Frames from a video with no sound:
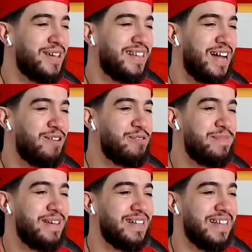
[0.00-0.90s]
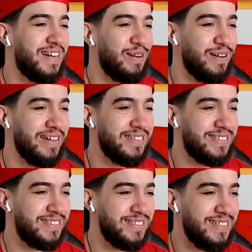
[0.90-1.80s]
That would be
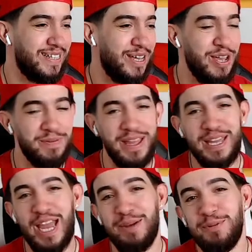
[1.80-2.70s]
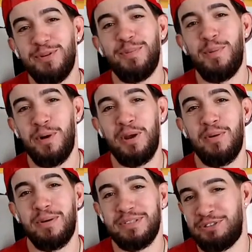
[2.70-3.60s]
hilarious if they came to a point where
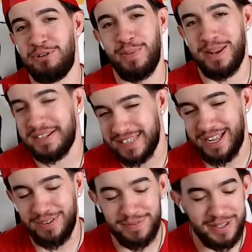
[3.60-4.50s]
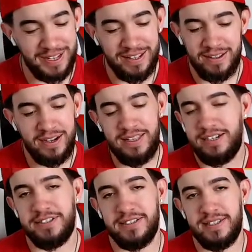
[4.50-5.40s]
it was 2 minutes left and they
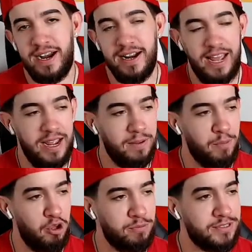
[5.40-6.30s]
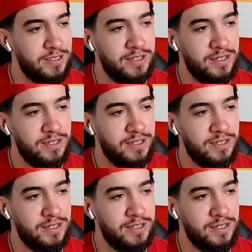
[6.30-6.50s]
just decided, hey, Mahomes,